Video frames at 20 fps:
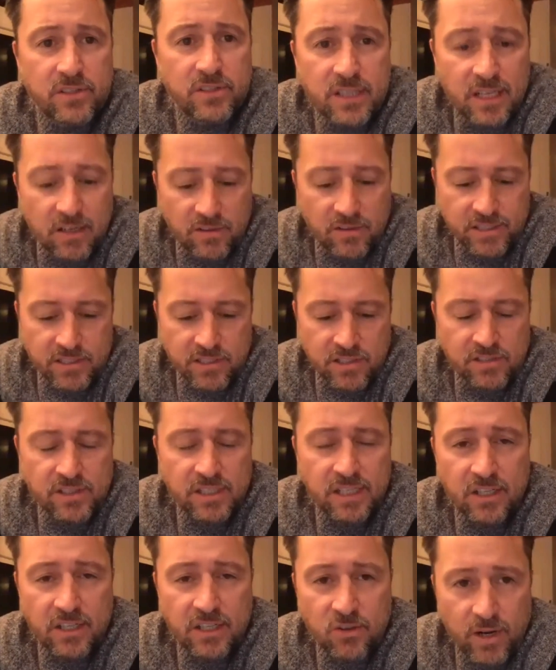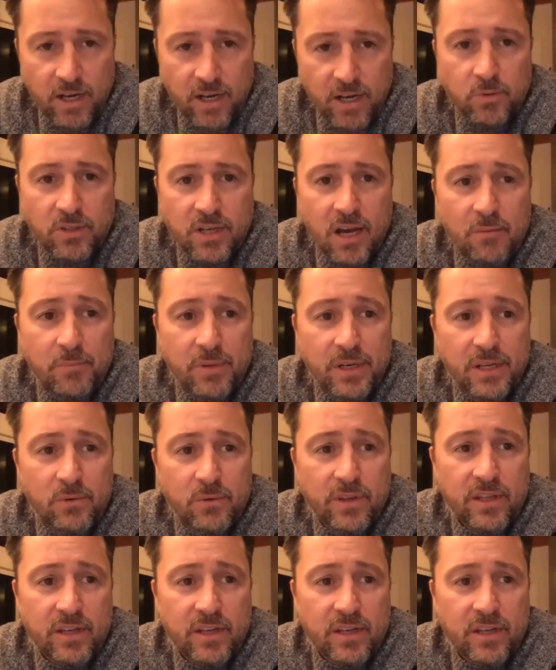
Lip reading: This is an incredible company with an